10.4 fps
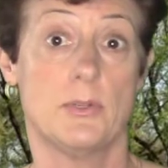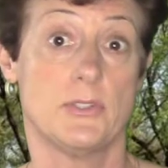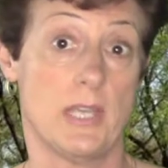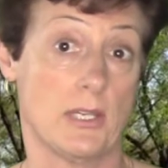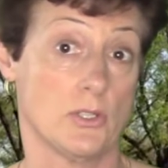
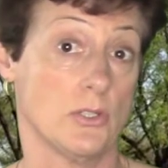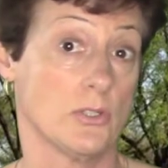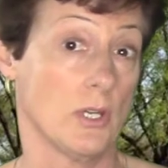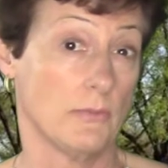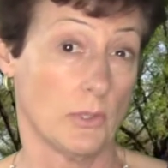sections
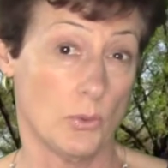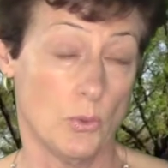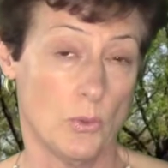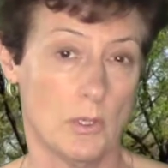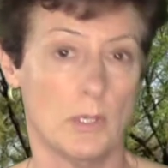of the
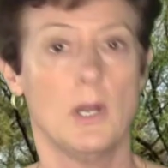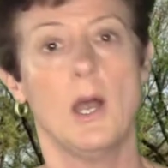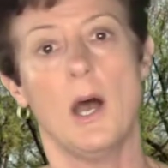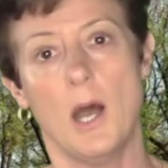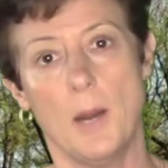Core
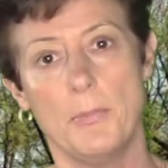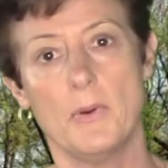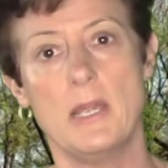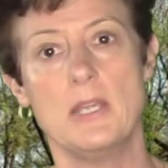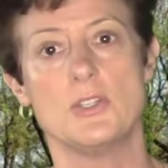
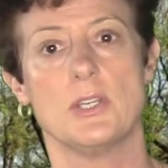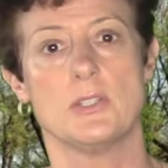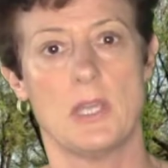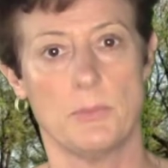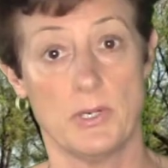
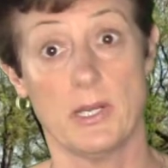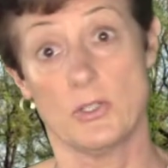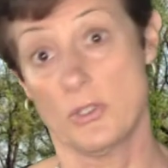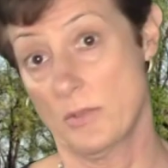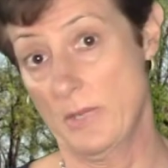Operations and
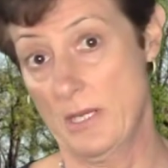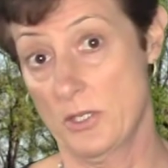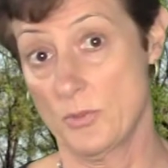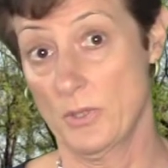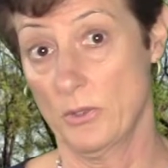Production
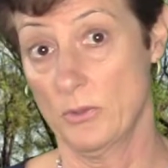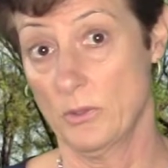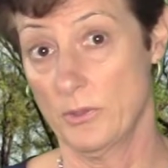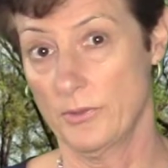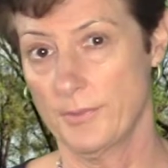Management
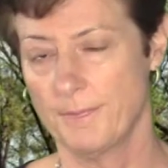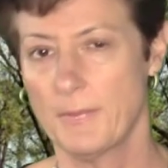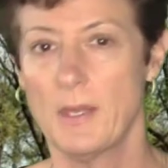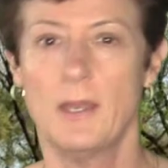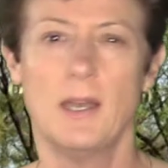course.
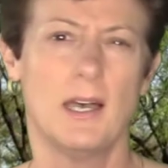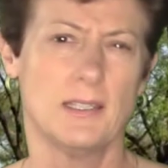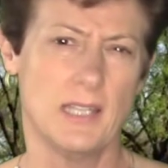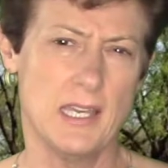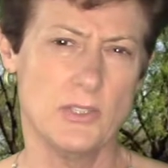
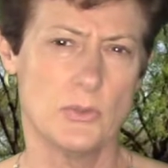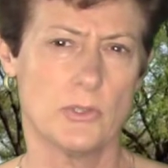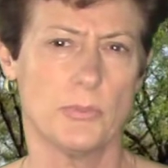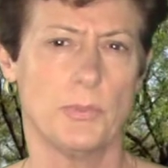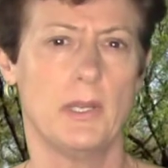I'd like to
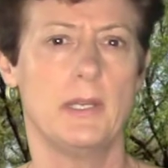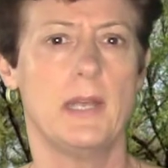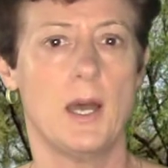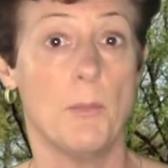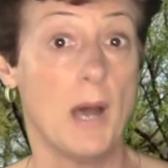explain
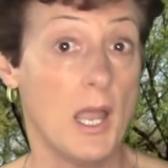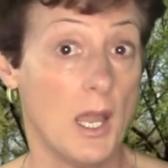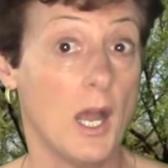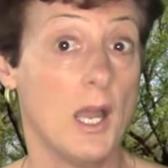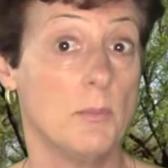how my
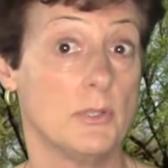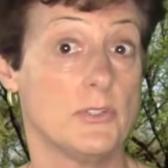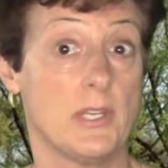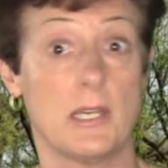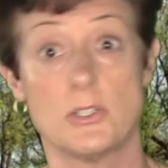hybrid
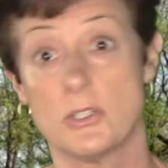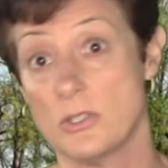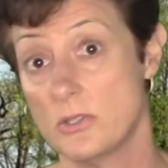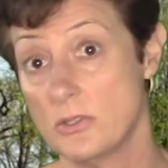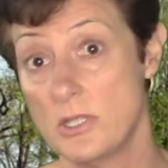
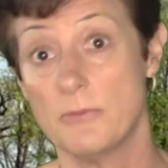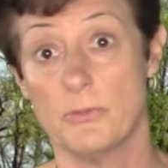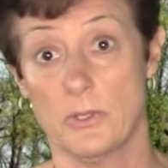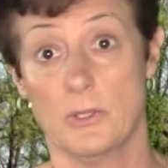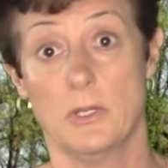sections
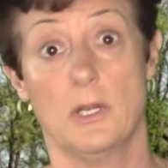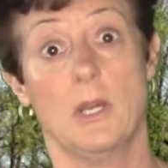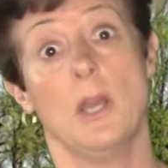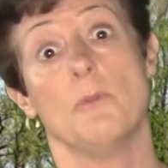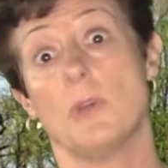differ
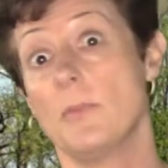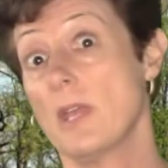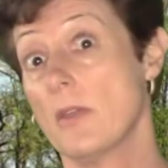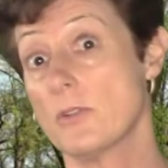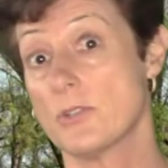from the
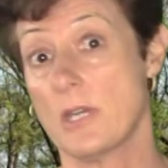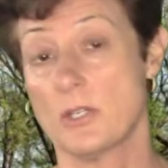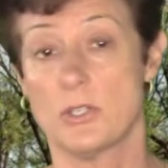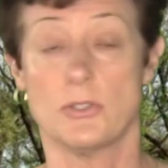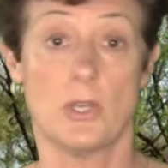other
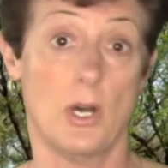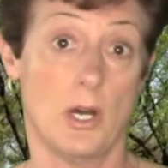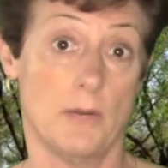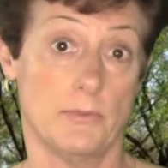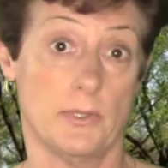sections
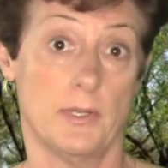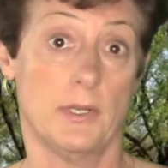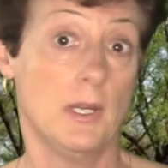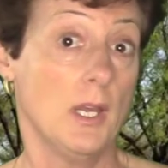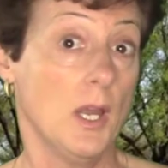offered.
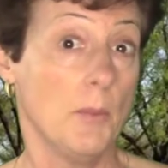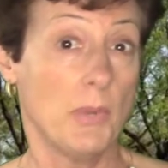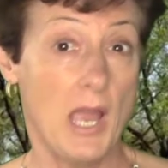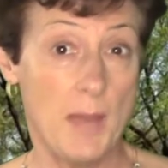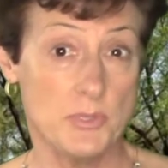
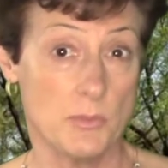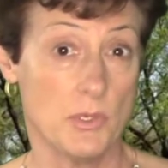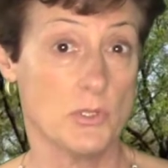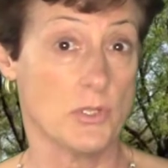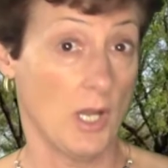Perhaps the
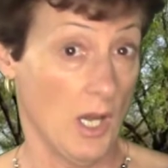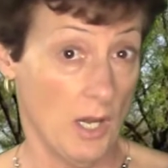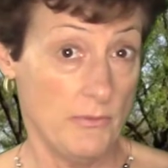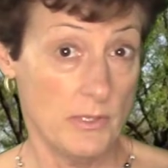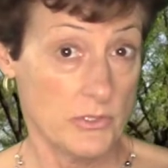most
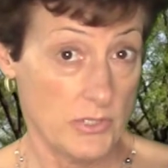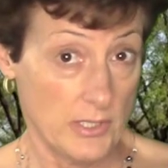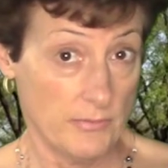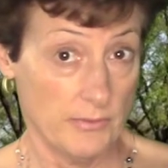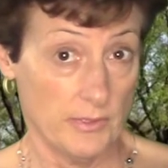obvious
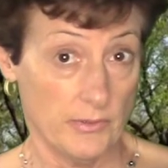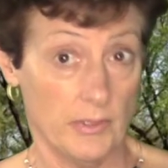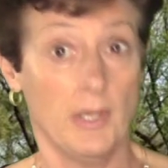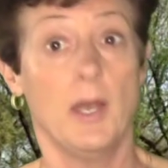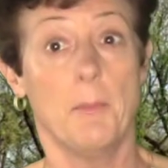difference,
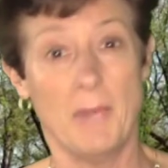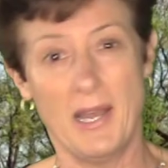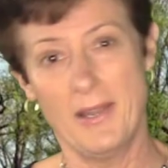my